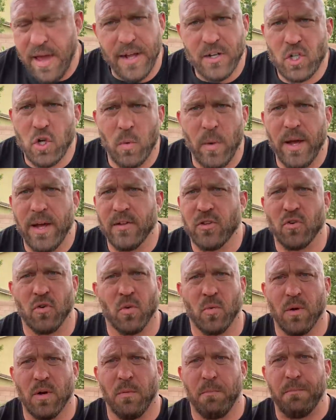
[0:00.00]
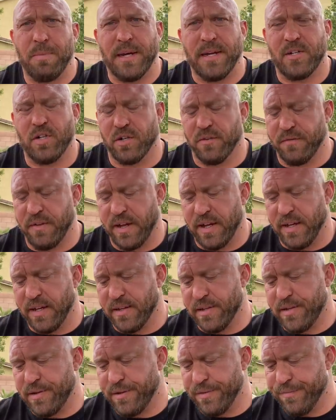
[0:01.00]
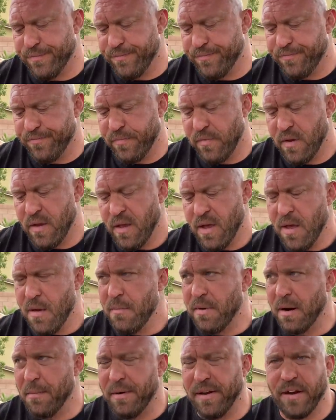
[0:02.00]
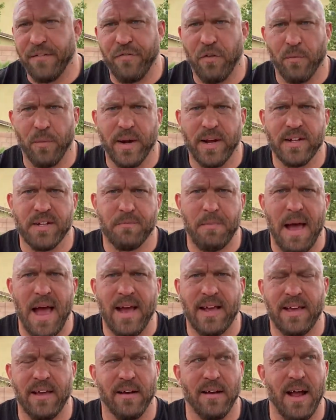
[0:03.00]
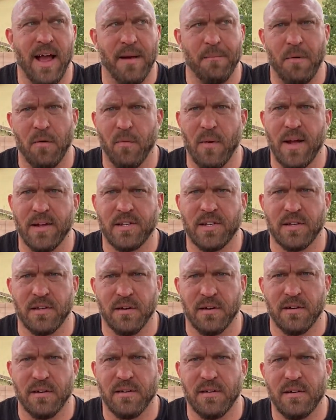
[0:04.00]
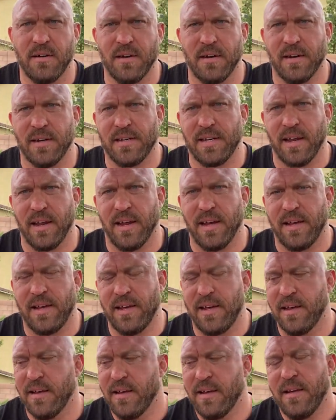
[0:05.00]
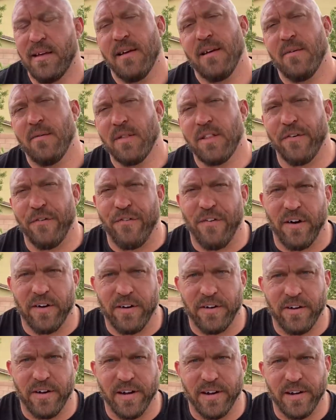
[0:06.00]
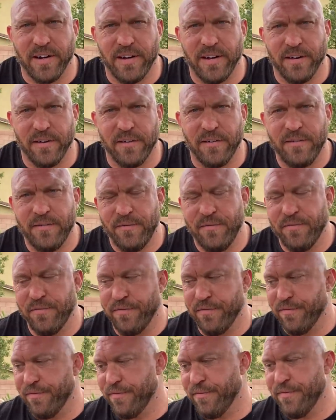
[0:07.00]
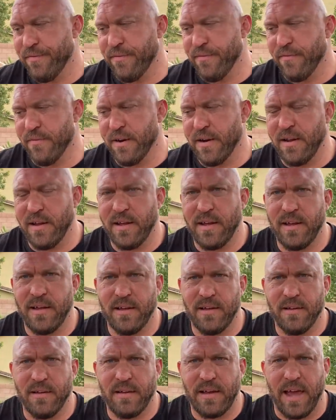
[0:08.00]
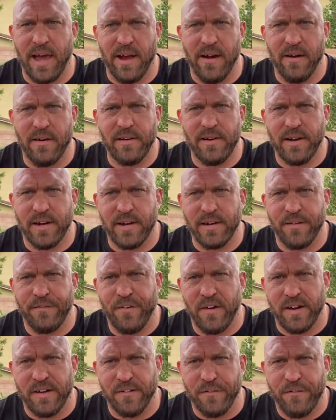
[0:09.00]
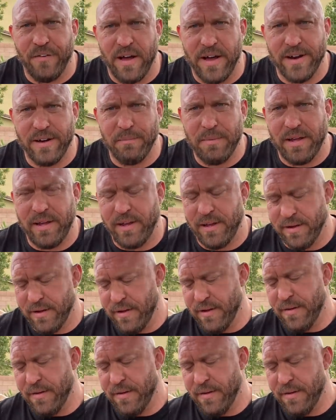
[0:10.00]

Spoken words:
HOAs are a real bitch in Vegas. But I mean, if the ring's back here, I'm a wrestler, then it's like, what the fuck are you gonna do? Really, Karen, you're gonna fucking find me?